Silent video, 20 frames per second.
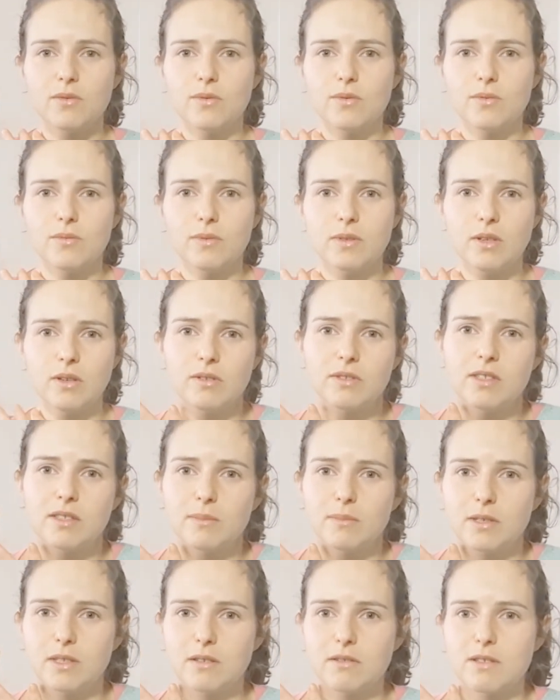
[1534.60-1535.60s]
we don't
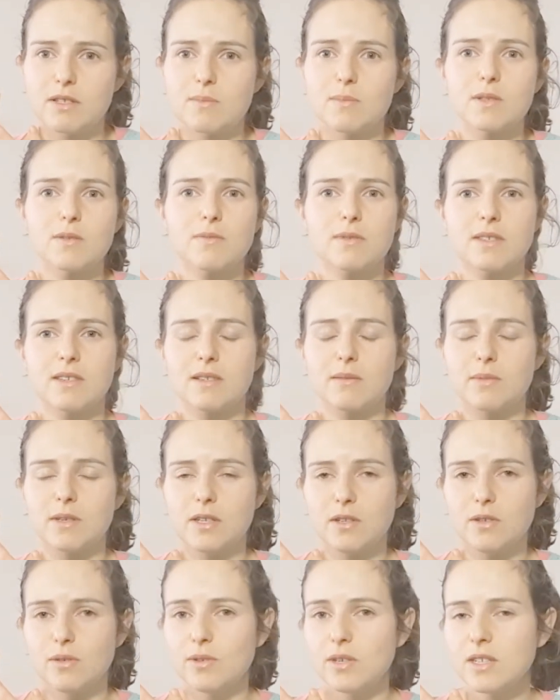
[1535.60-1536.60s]
celebrate Christmas, we celebrate
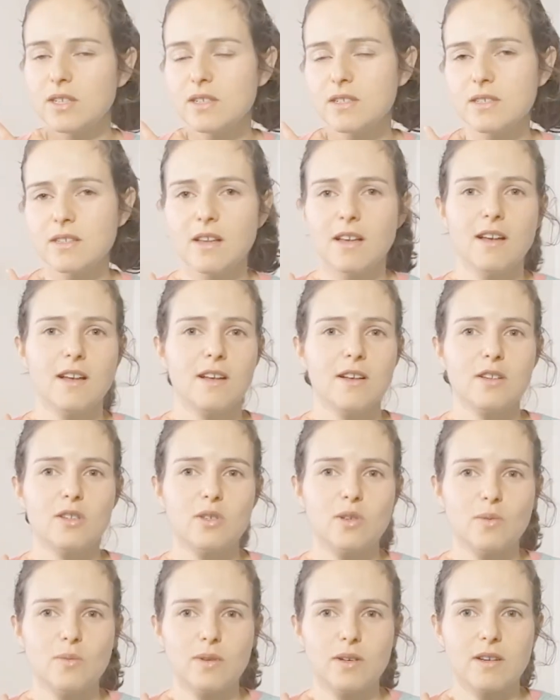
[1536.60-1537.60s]
New Year's.
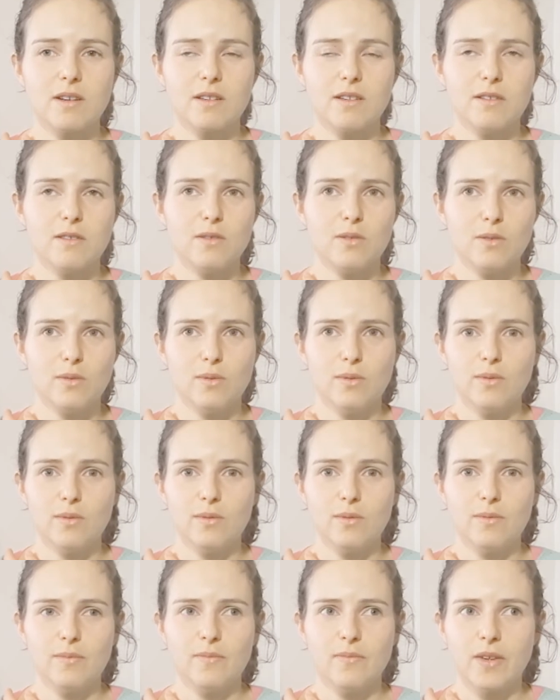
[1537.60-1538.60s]
So we're gonna do,
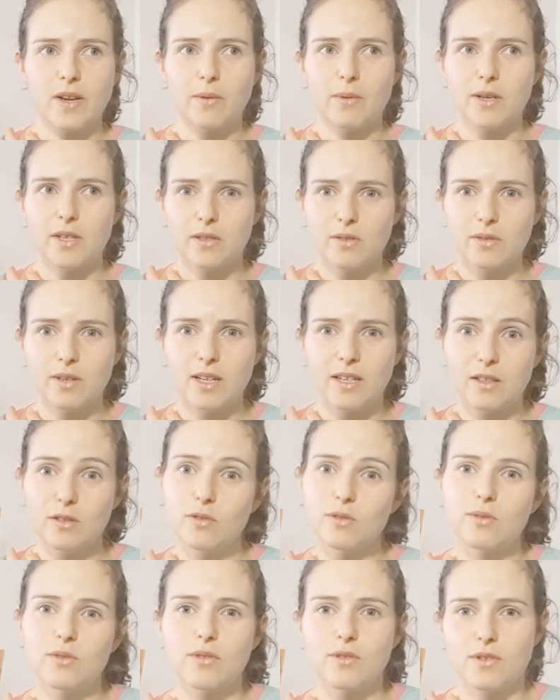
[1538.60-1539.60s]
I need to
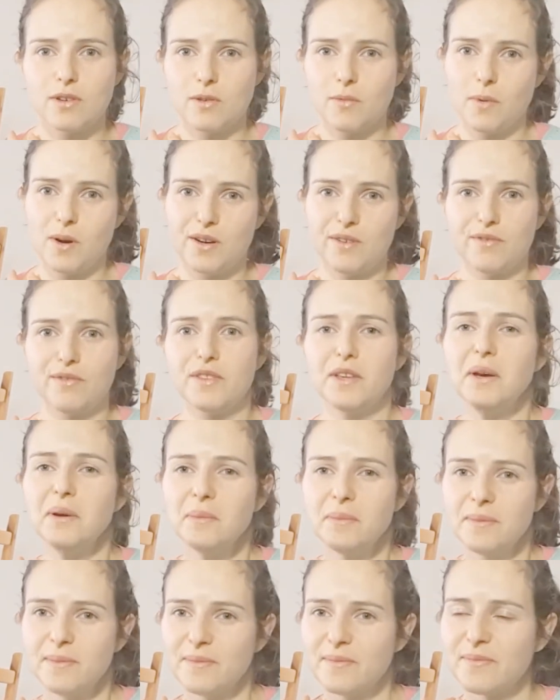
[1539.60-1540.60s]
do 31 of
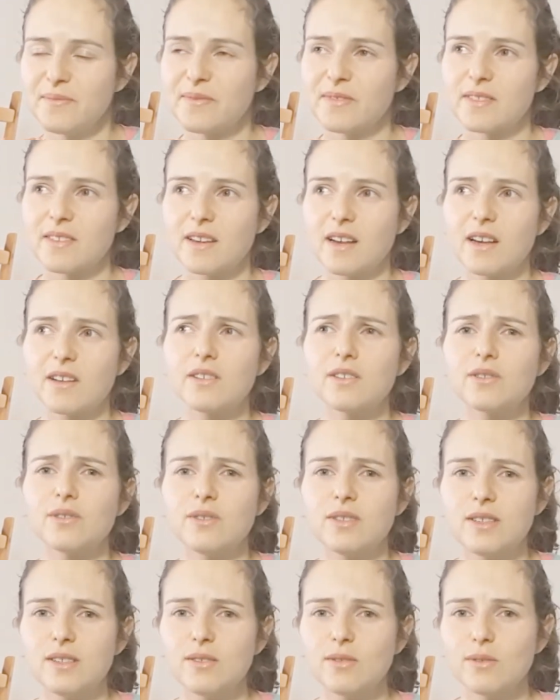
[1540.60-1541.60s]
them. I don't, do you
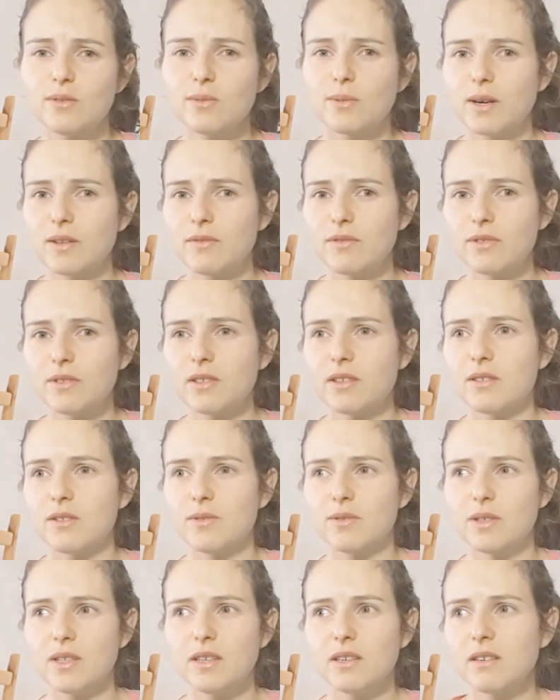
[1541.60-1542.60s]
need to do one for the New
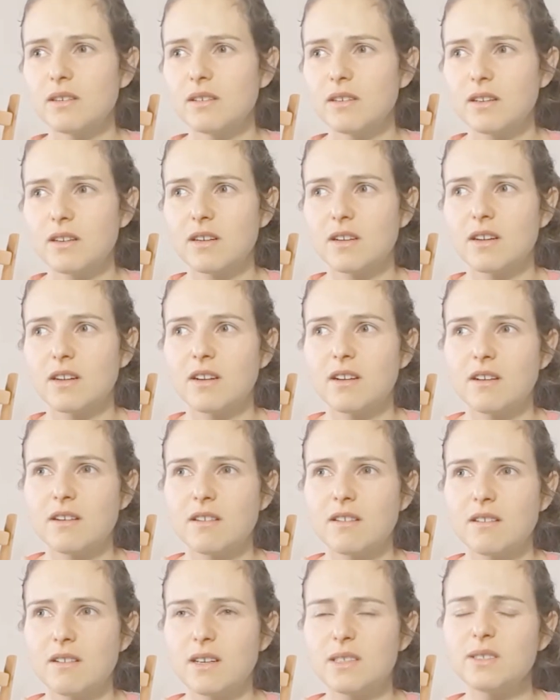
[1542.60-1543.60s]
Year?
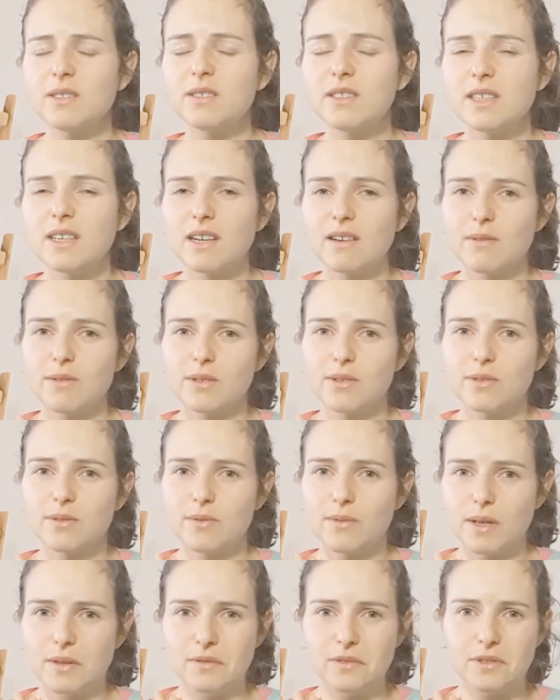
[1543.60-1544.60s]
I don't think I will do
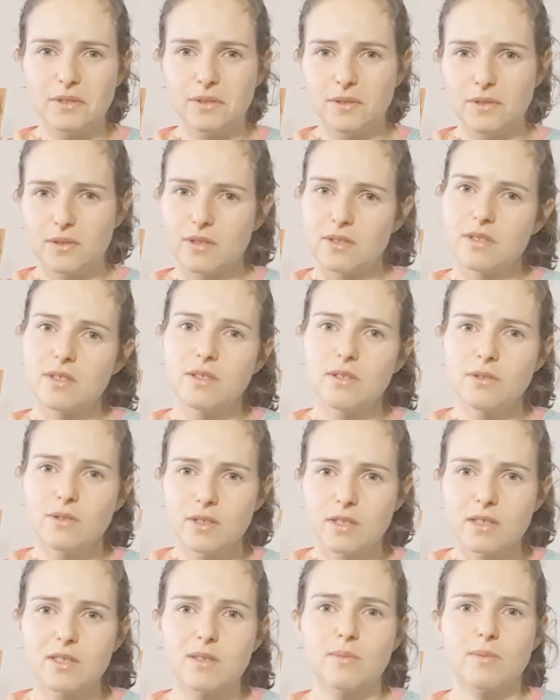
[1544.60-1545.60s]
one for New Year, because the New Year
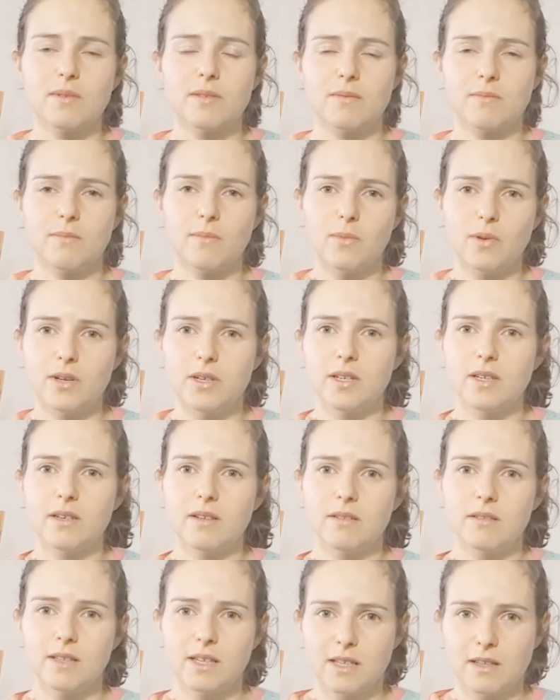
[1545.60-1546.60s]
is when morning,
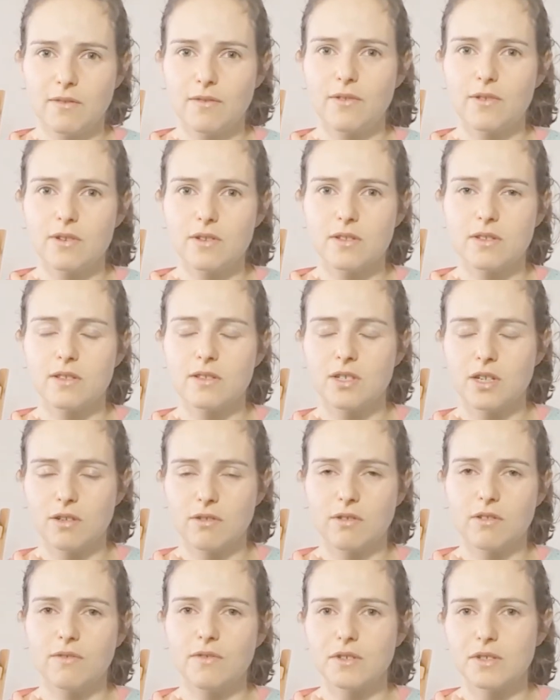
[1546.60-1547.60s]
like January
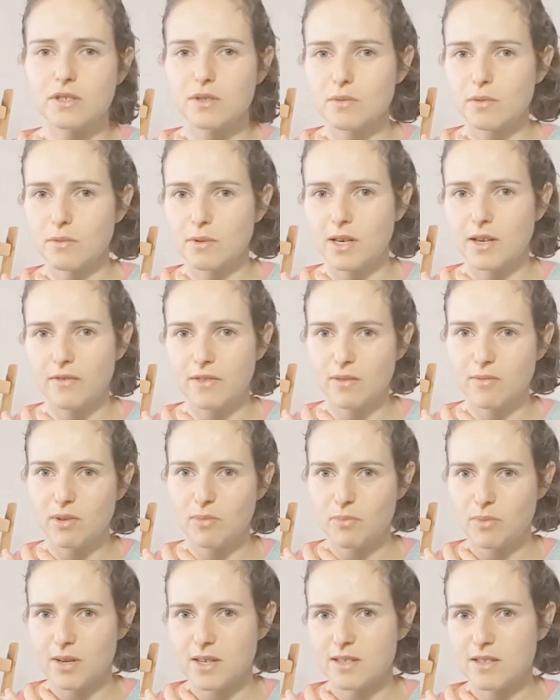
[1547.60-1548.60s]
1st is when we give them the
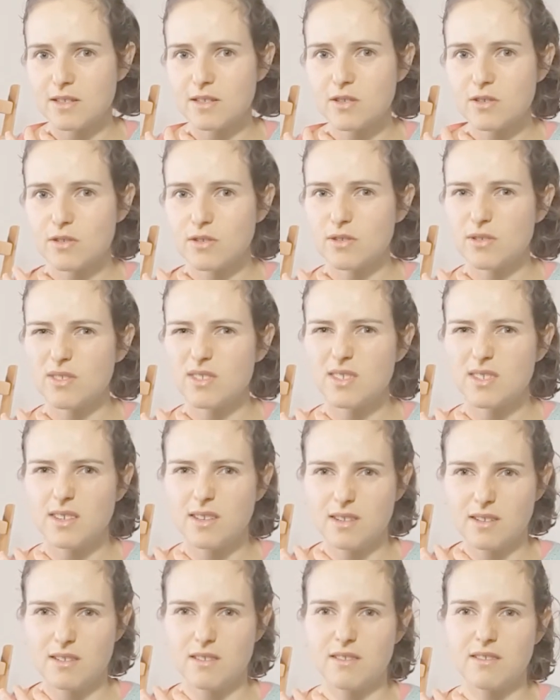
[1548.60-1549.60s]
presents, so I don't see
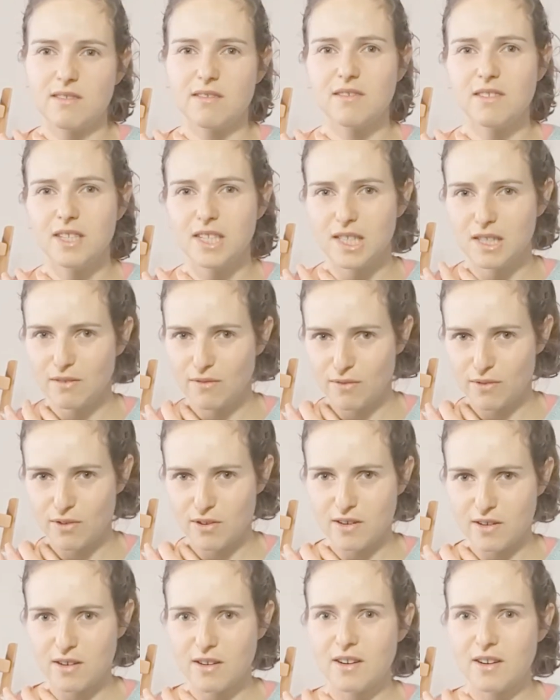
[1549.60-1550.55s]
any need for